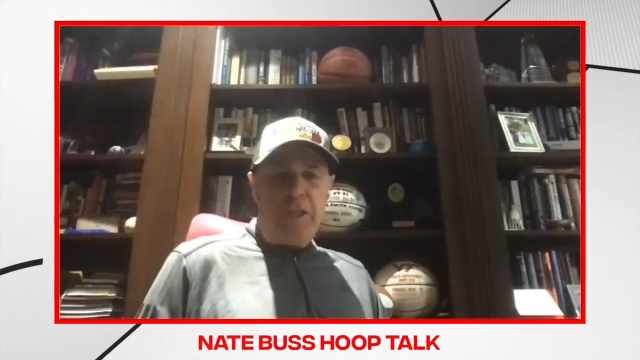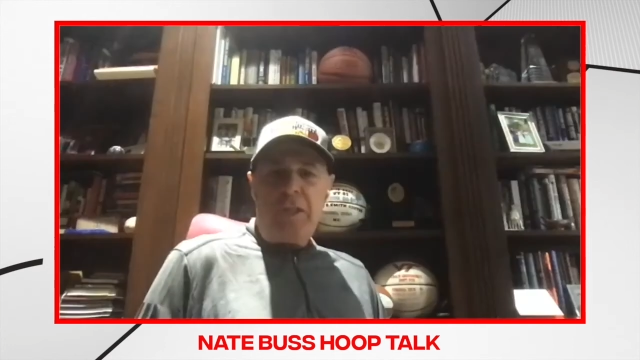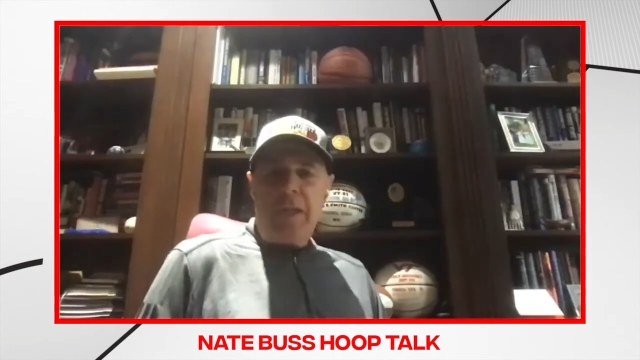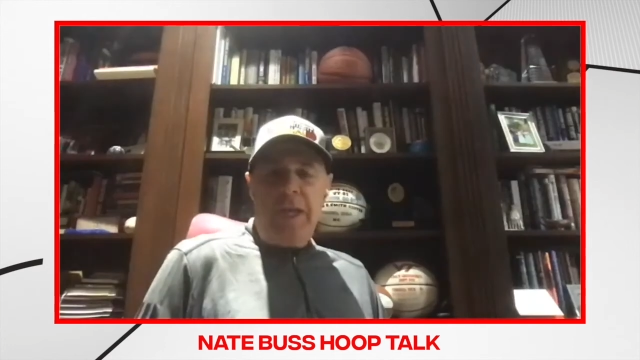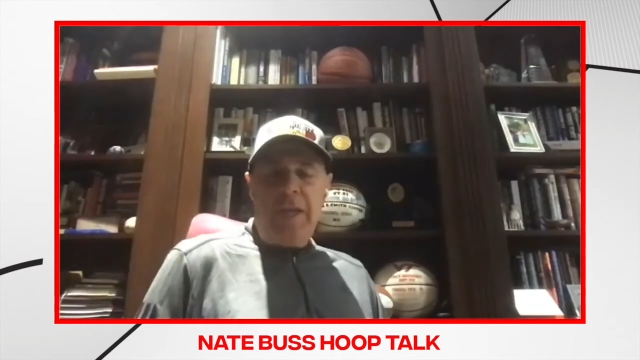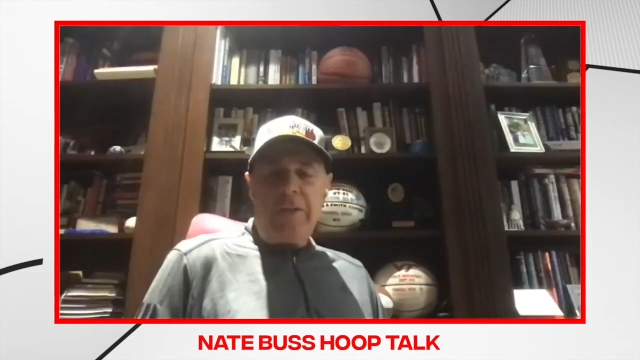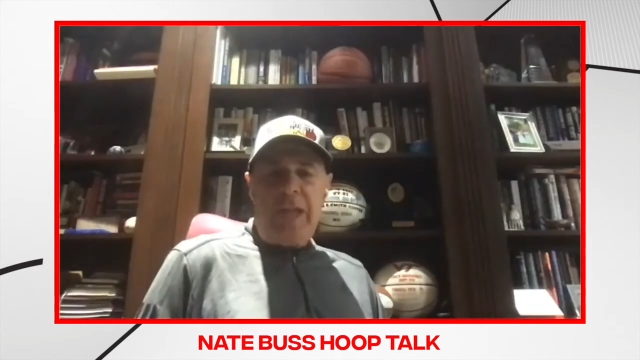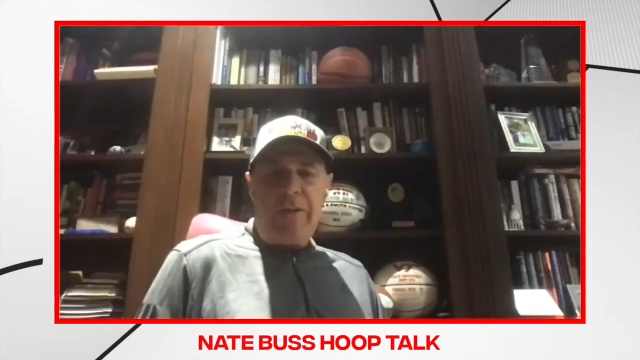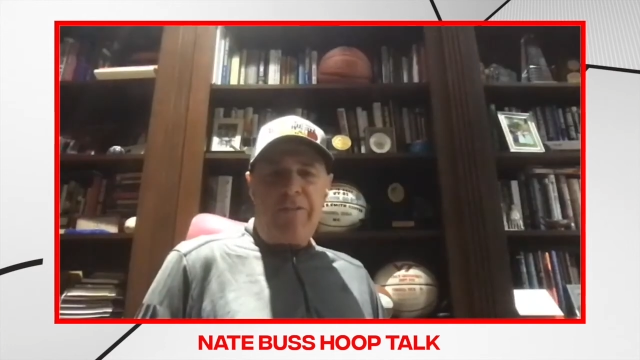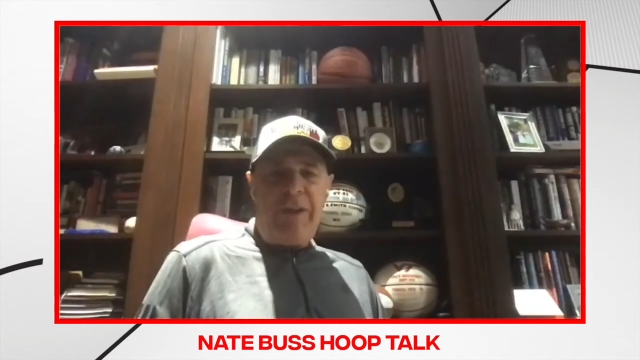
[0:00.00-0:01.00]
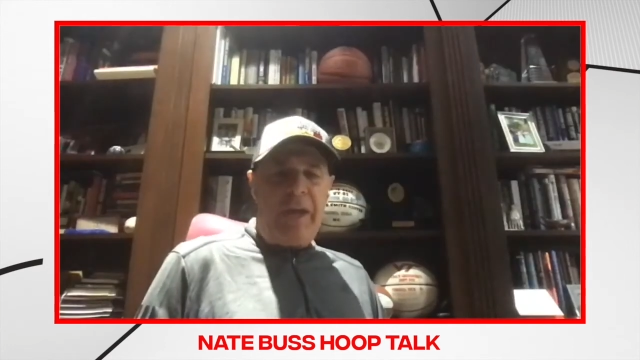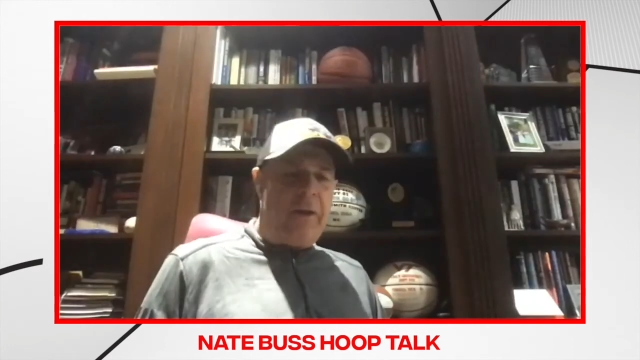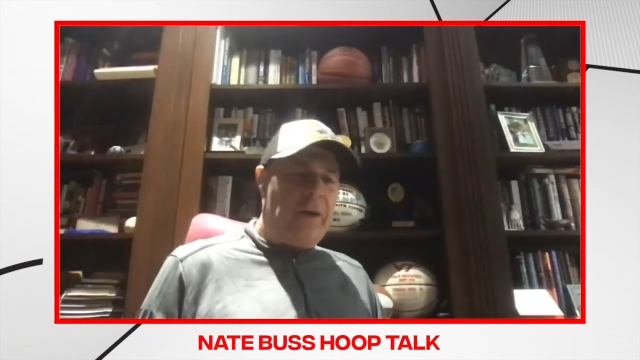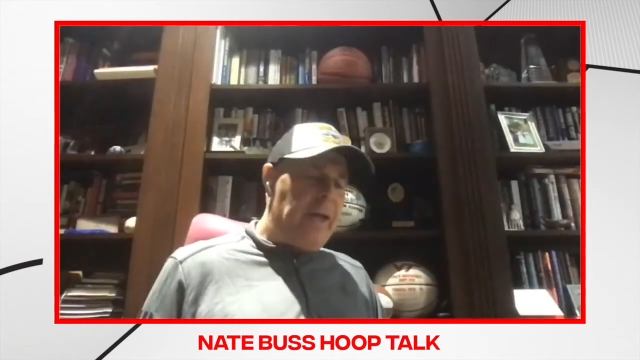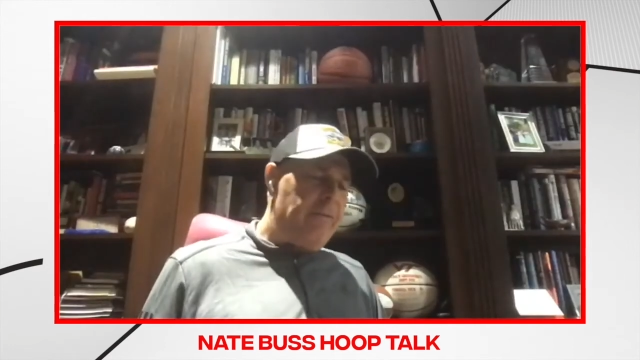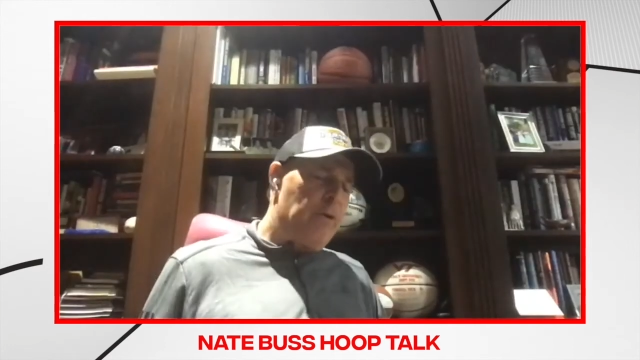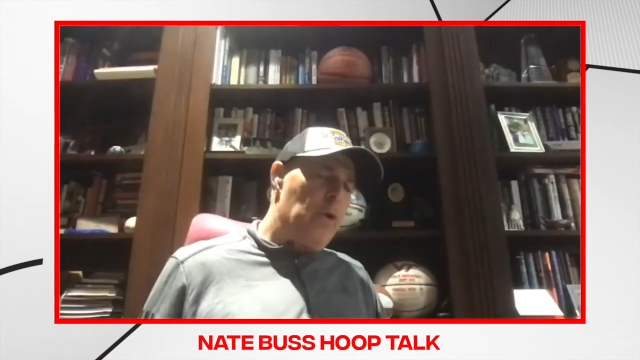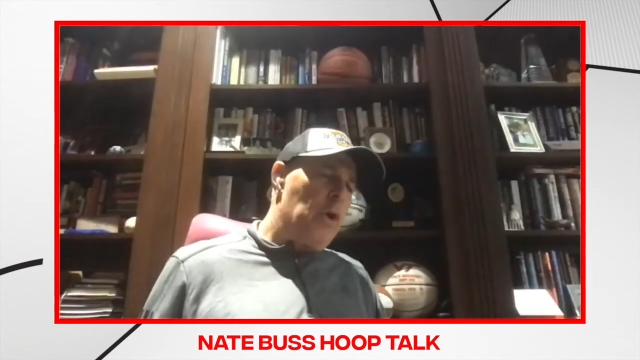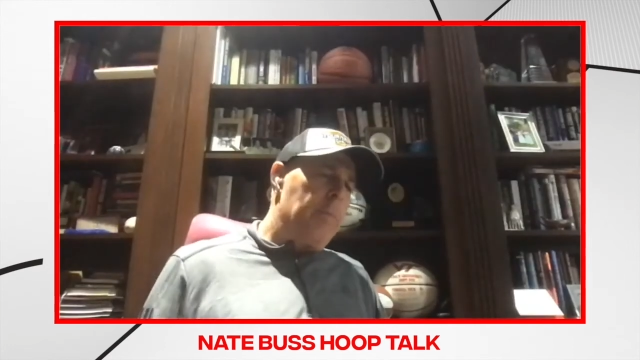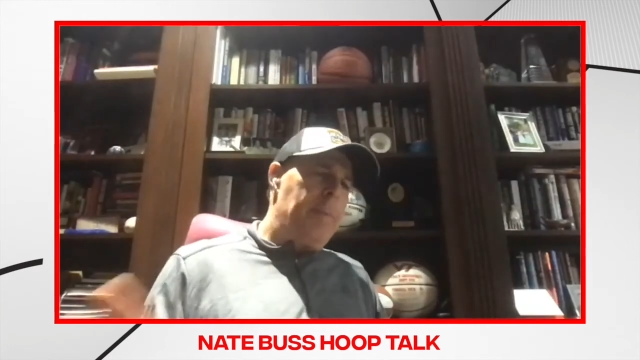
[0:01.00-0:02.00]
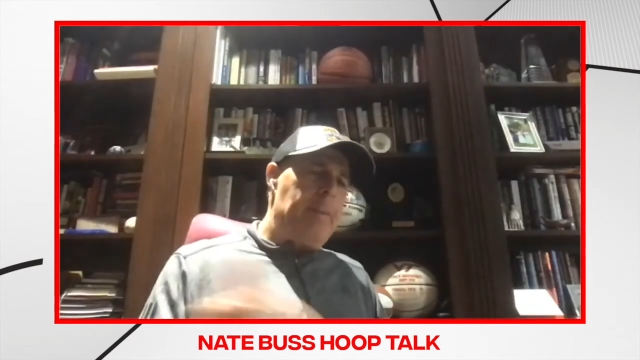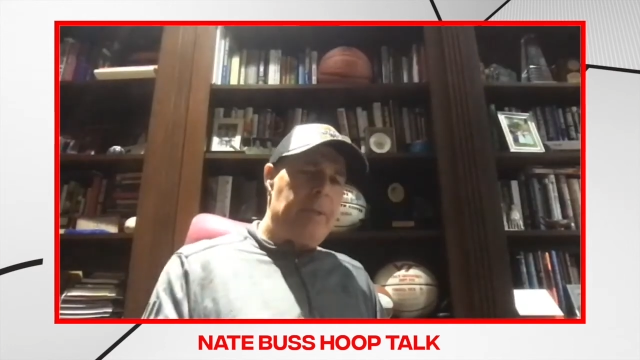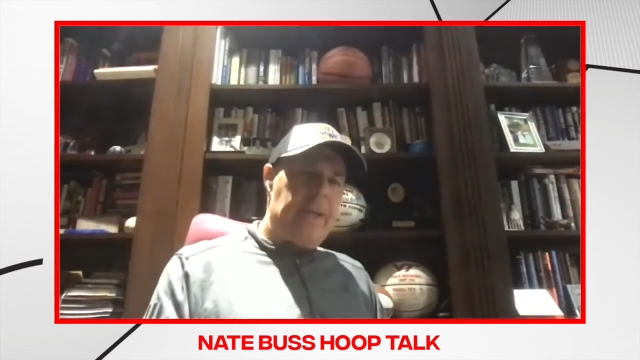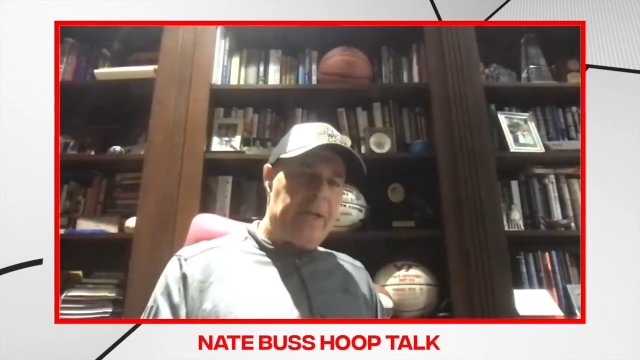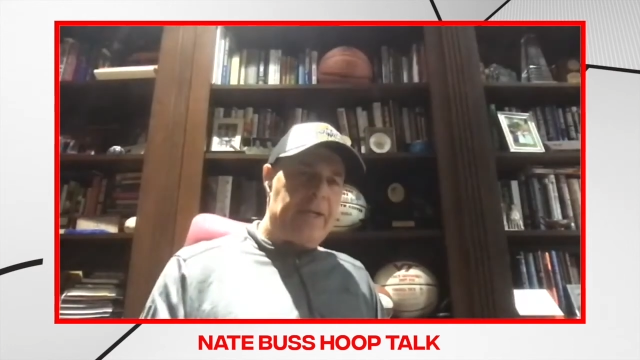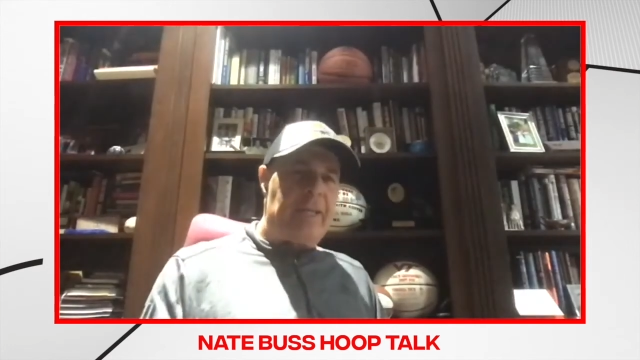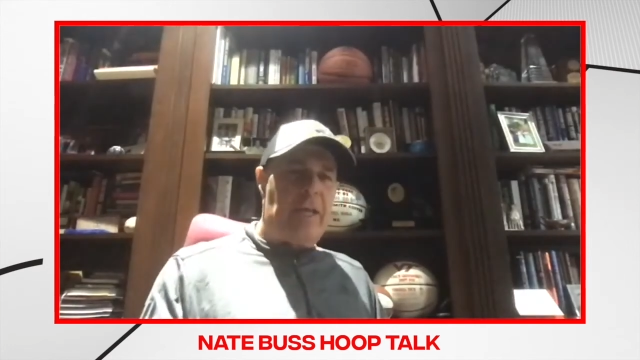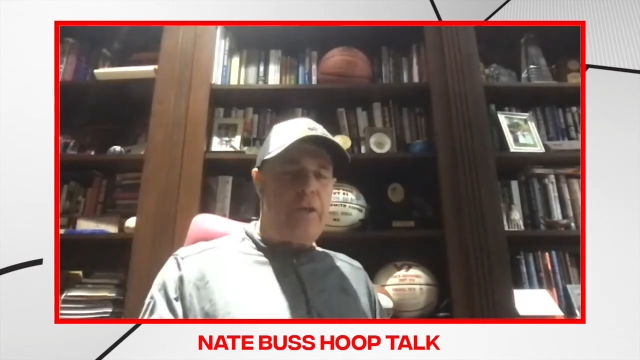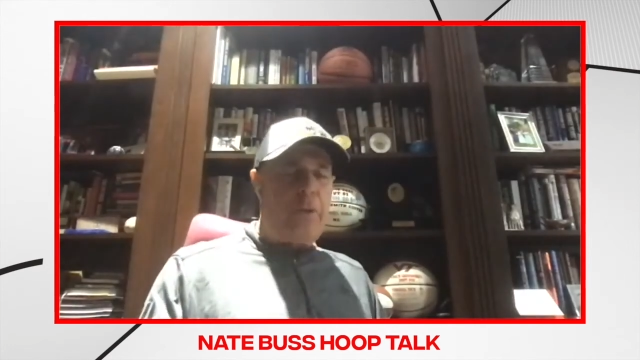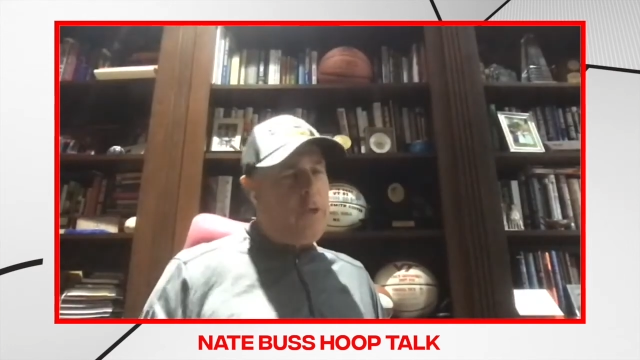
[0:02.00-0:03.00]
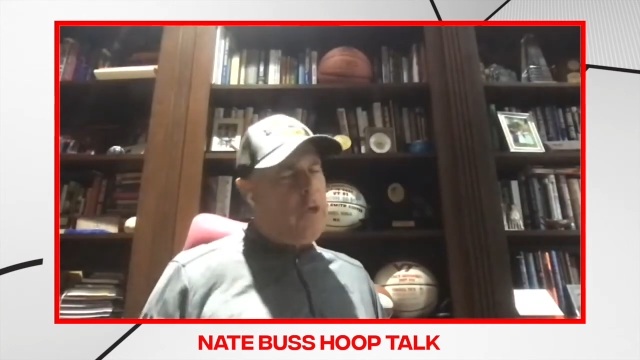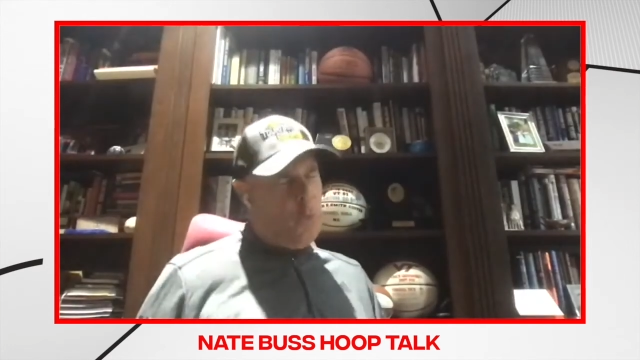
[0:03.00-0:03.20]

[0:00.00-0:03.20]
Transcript: It is not fair. And for all the people that are going to tell you,